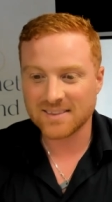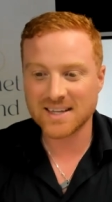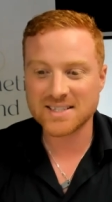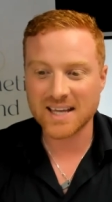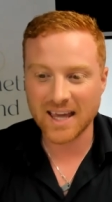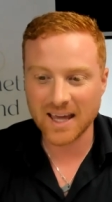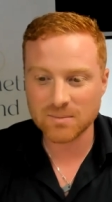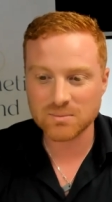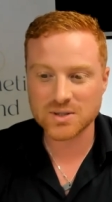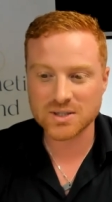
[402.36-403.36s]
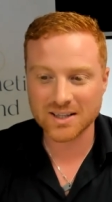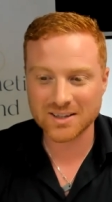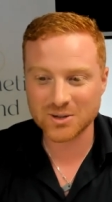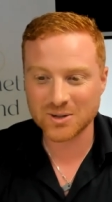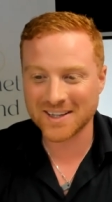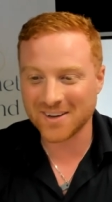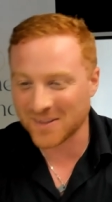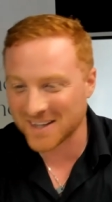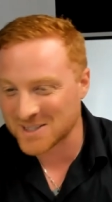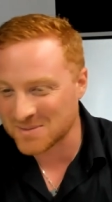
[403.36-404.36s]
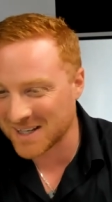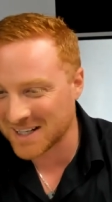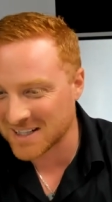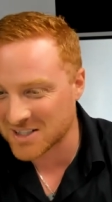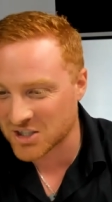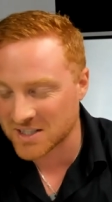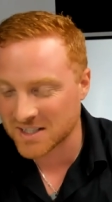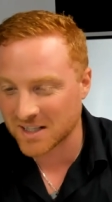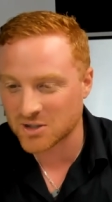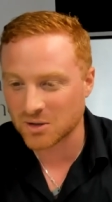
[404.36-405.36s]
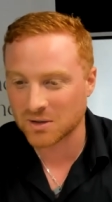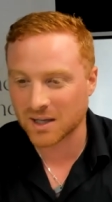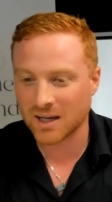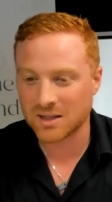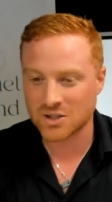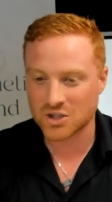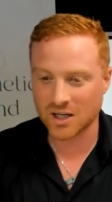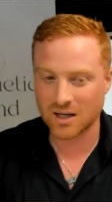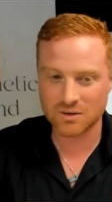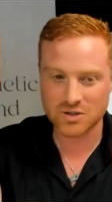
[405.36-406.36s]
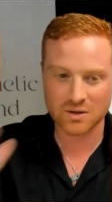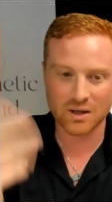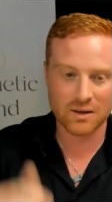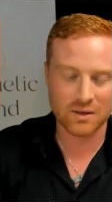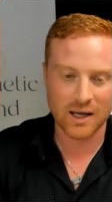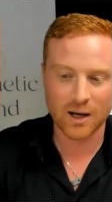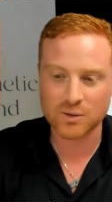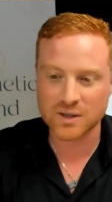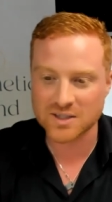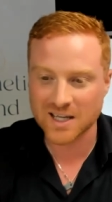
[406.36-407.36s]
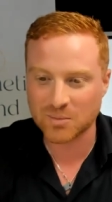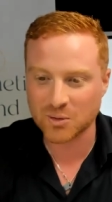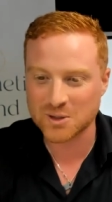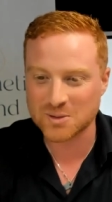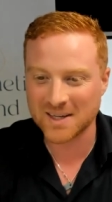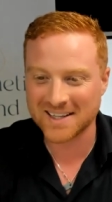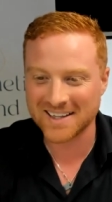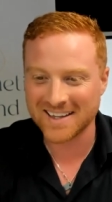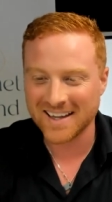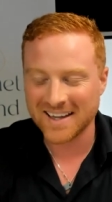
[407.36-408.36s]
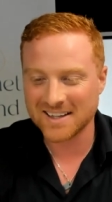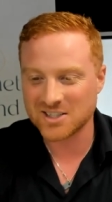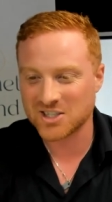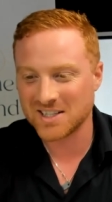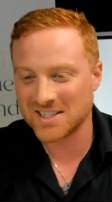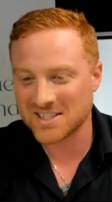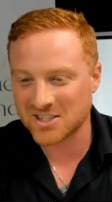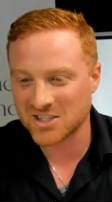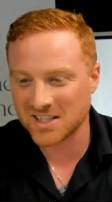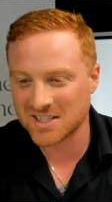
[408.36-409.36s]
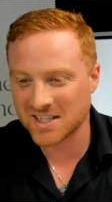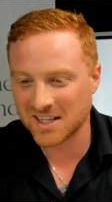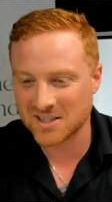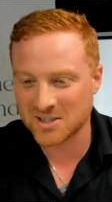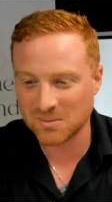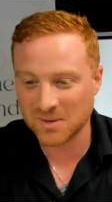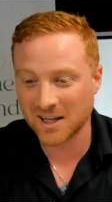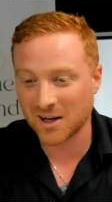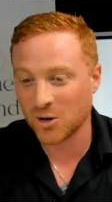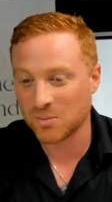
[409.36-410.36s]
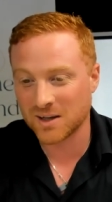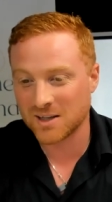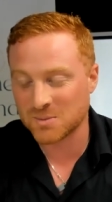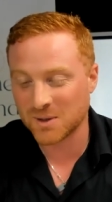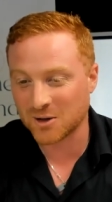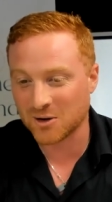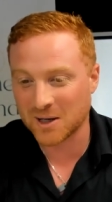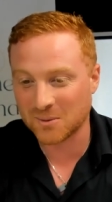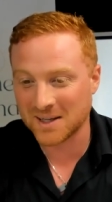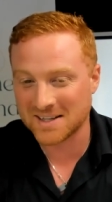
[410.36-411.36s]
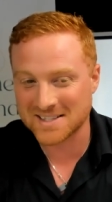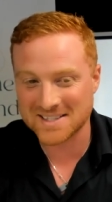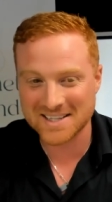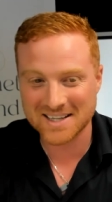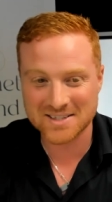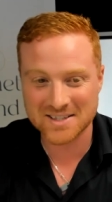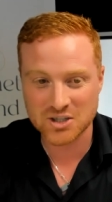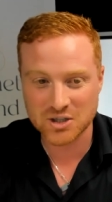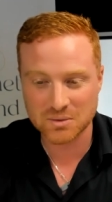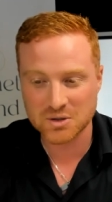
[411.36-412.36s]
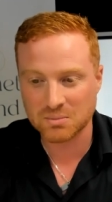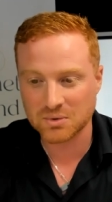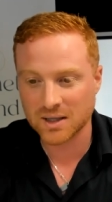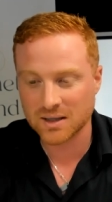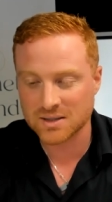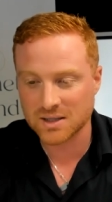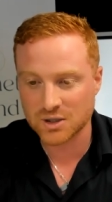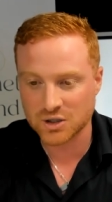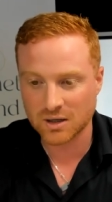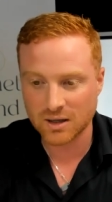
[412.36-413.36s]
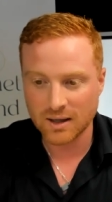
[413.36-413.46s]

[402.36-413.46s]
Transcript: There's absolutely, oh, there's Mehdi. She said it's okay to share. So the health example was Mehdi, and she's here. So Mehdi, I hope that it's been a great week since that session. It was a brilliant session.